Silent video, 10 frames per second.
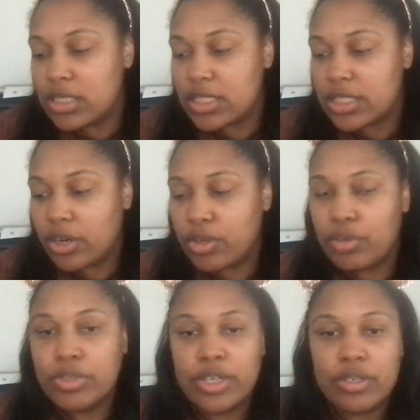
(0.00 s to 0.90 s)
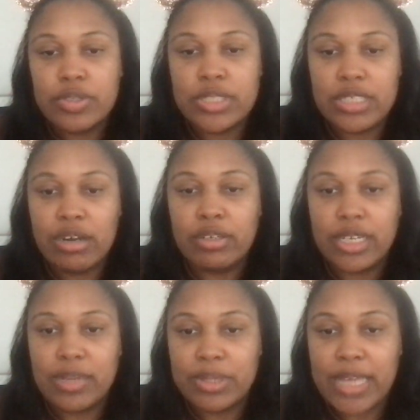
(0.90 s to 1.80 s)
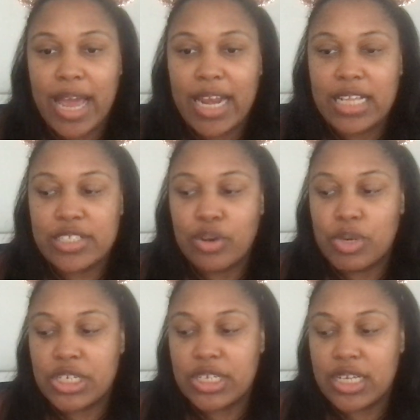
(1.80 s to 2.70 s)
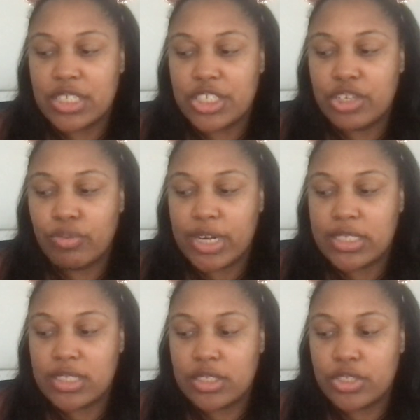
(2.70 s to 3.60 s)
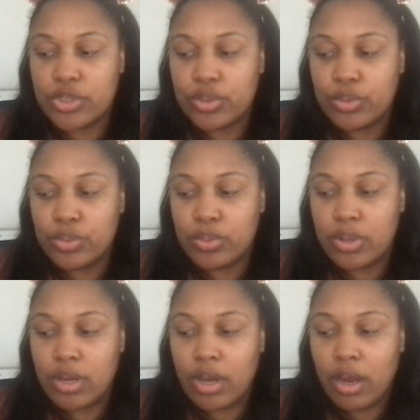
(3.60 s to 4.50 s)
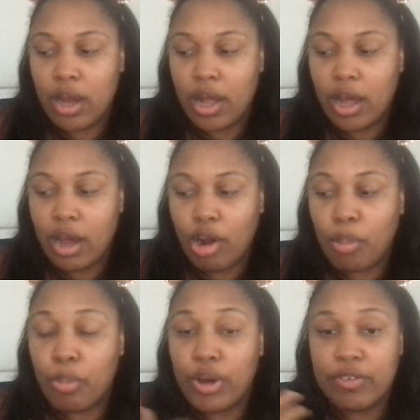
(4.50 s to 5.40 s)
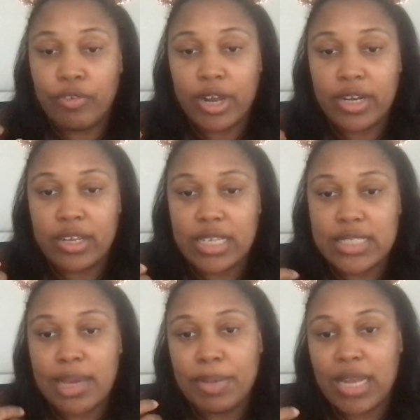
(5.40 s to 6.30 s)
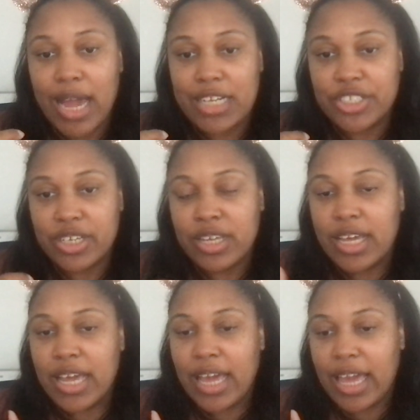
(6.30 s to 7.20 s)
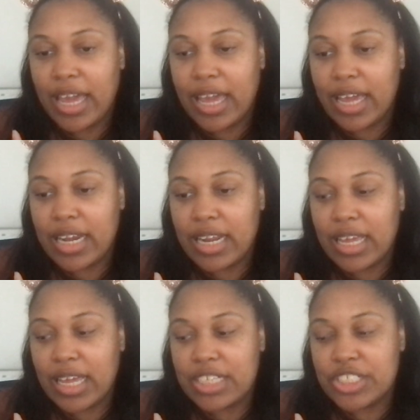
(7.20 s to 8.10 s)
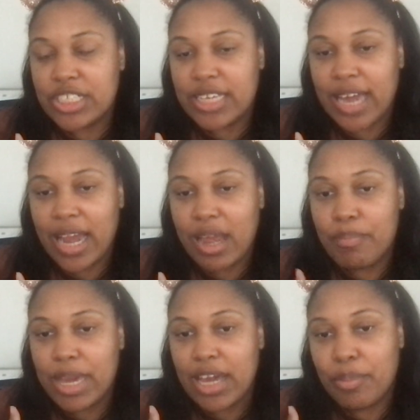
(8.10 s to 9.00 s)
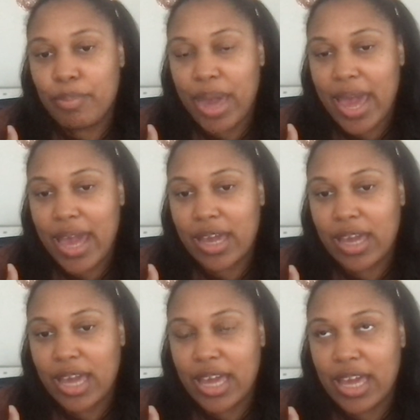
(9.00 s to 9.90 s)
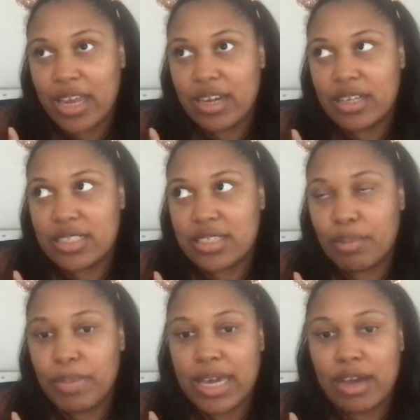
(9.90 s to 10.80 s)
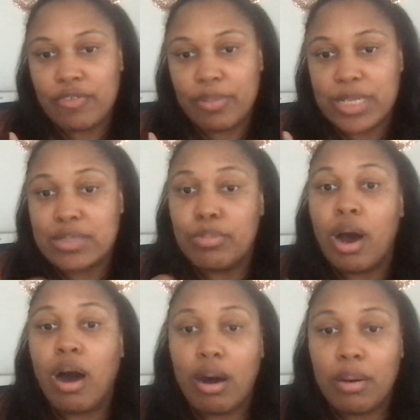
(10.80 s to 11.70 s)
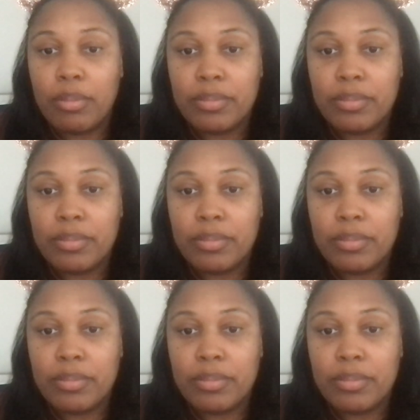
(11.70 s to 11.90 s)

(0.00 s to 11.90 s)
So you see her dealing with that. And so what she does is she reaches into her boyfriend, his name Elijah, and she got a makeup bag and some makeup from his mom